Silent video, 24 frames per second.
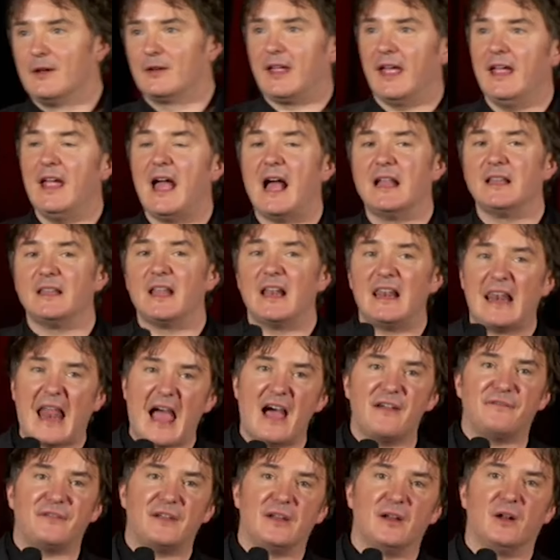Okay, and the
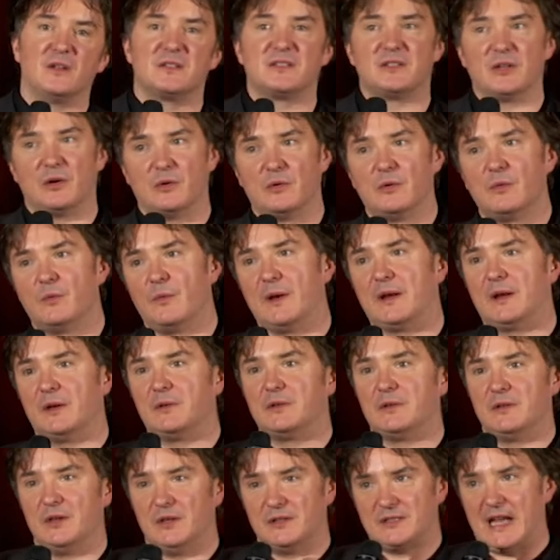laughing also,
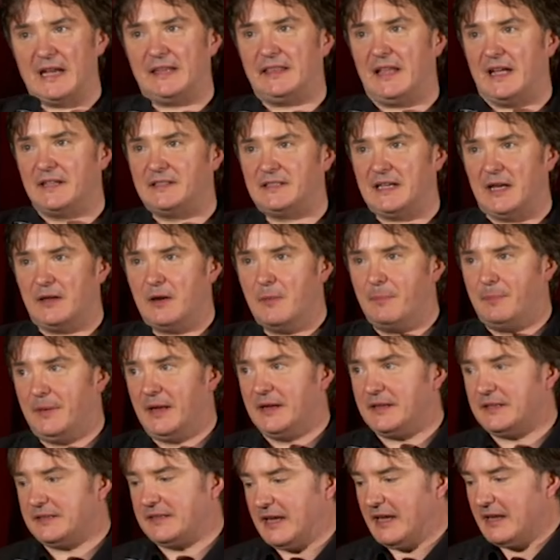you take that down a
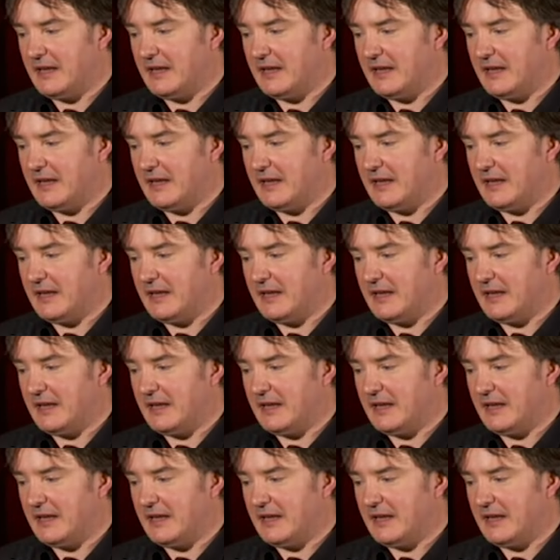bit.